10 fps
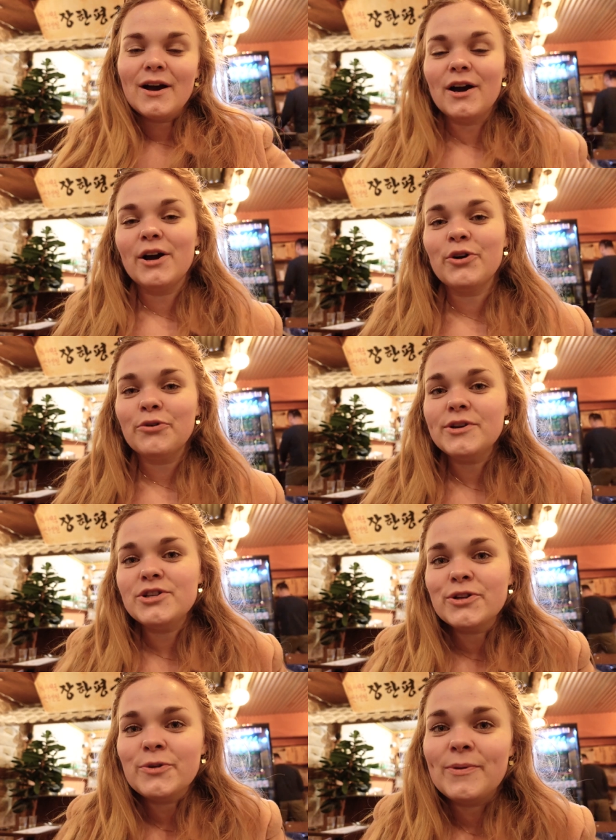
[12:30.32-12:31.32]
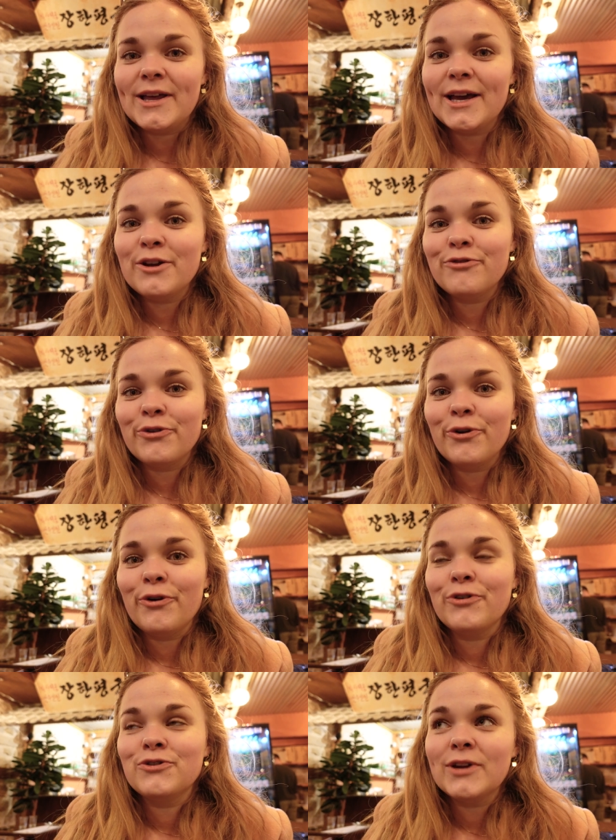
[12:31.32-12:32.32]
our original plan
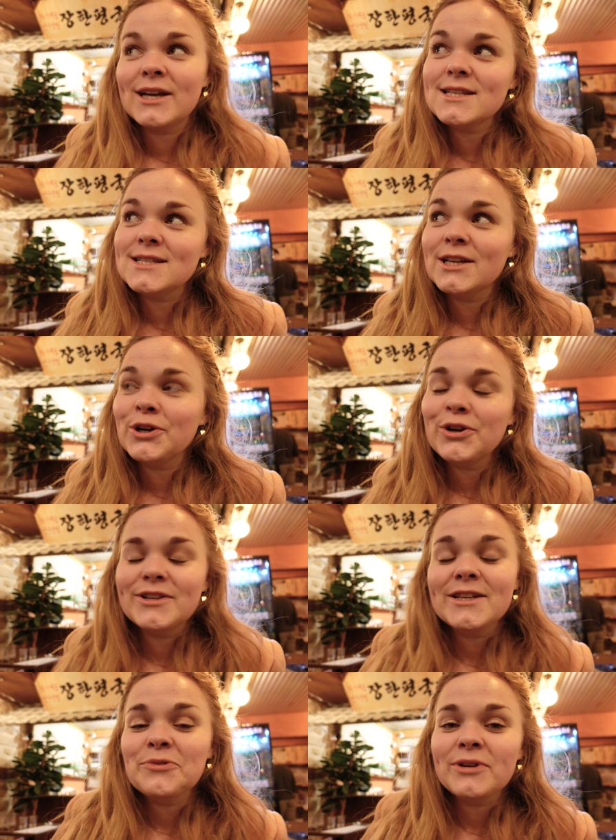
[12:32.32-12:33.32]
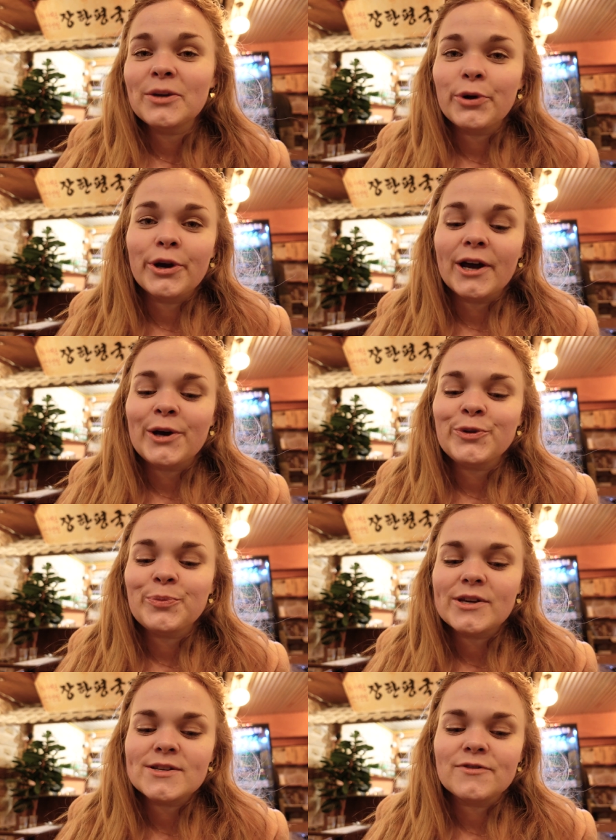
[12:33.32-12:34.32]
for tonight's dinner didn't really work out
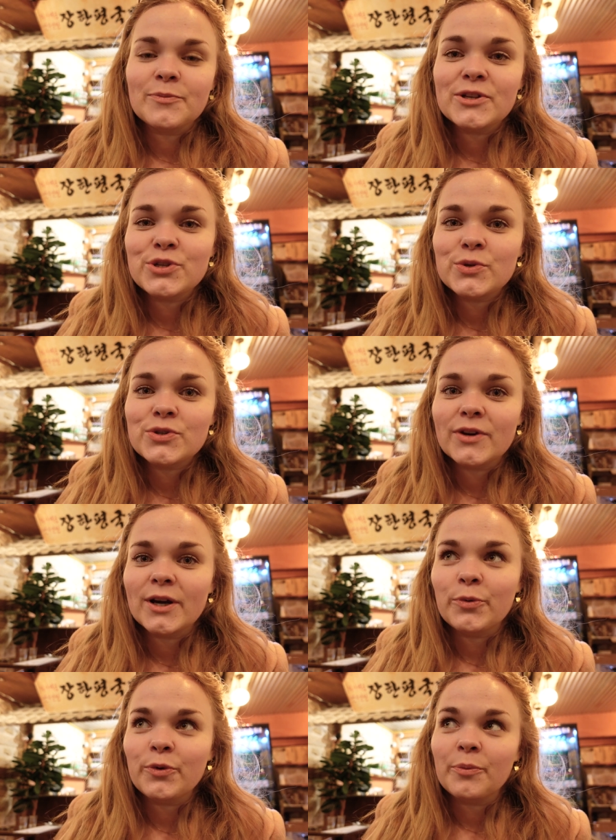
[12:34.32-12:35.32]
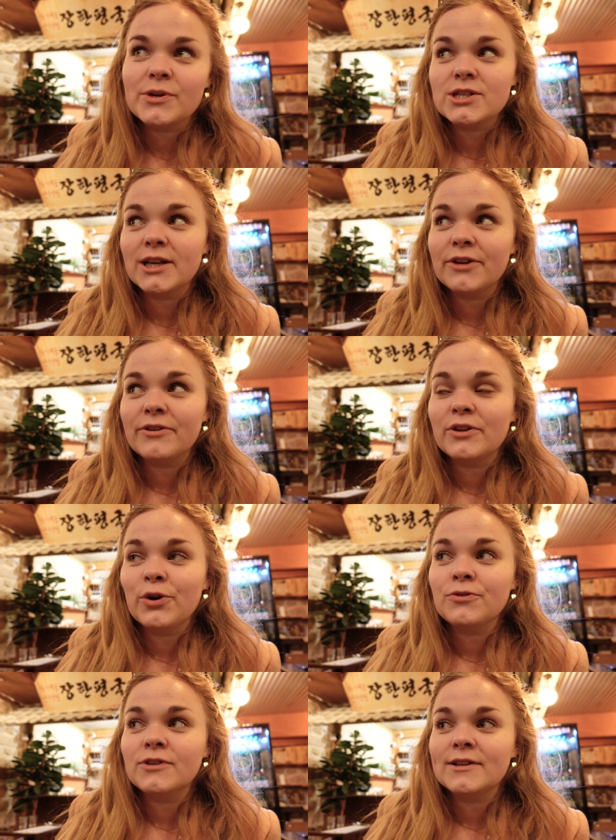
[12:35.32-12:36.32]
because of the metro strike. We were much later at the
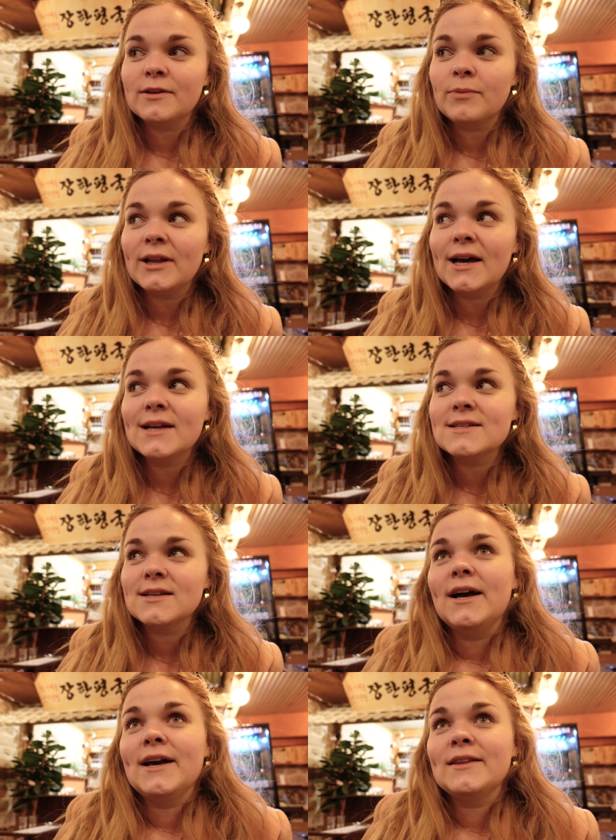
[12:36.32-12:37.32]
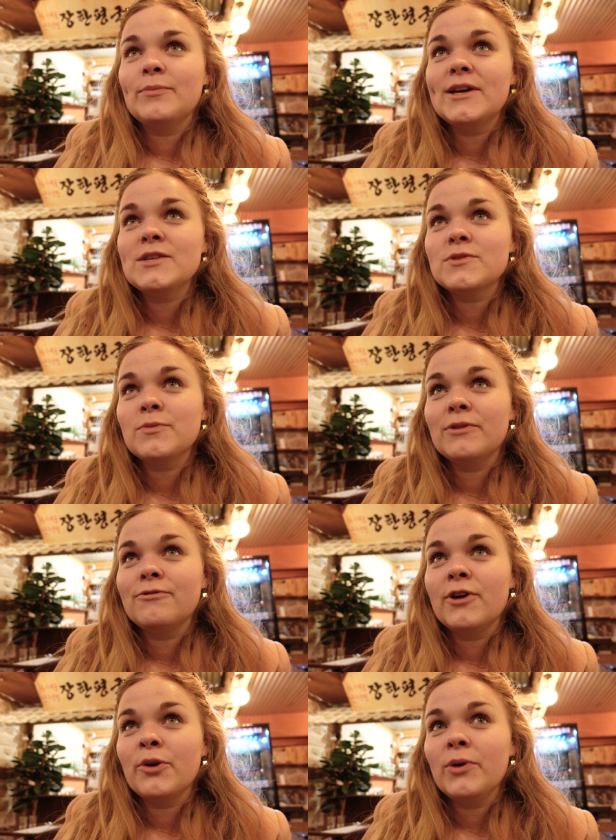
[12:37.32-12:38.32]
hotel than planned and the place was a bit
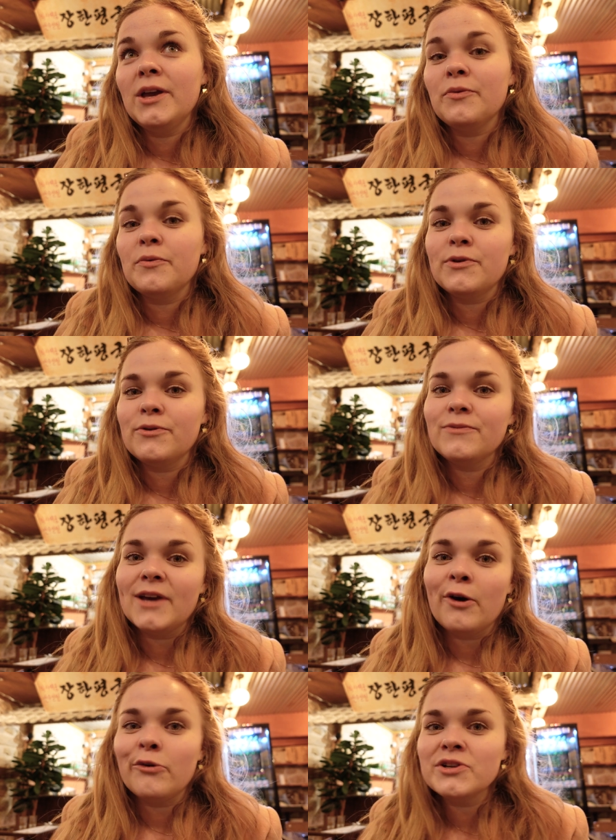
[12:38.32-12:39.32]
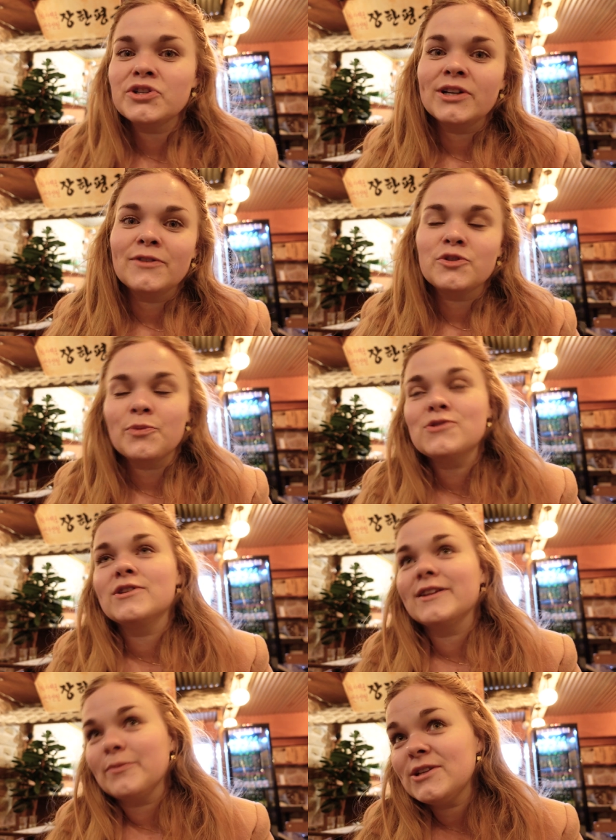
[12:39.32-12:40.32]
far away, and we were originally supposed to
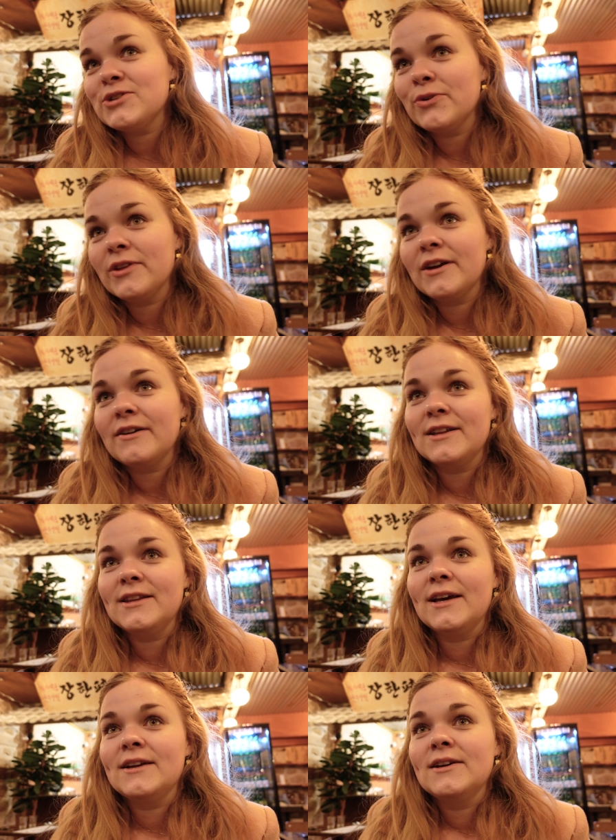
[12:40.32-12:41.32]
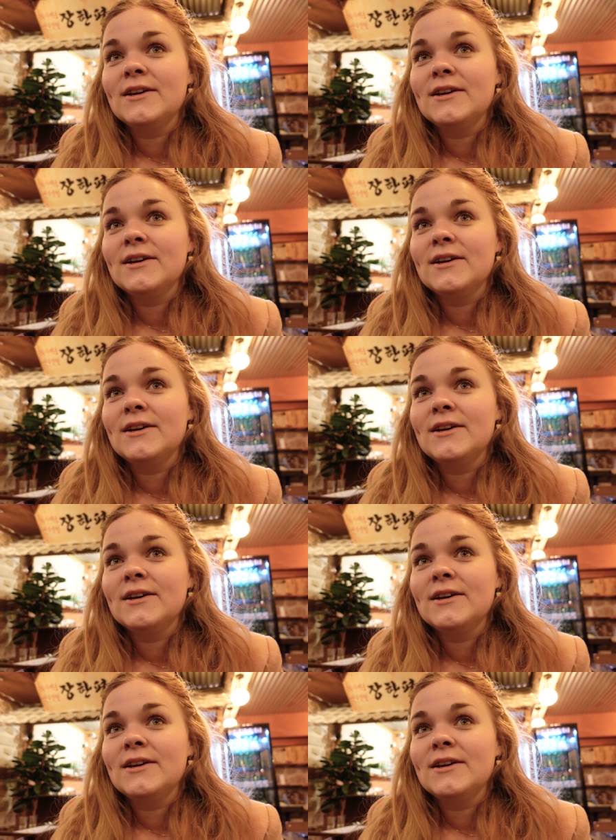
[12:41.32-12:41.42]
take the metro there and then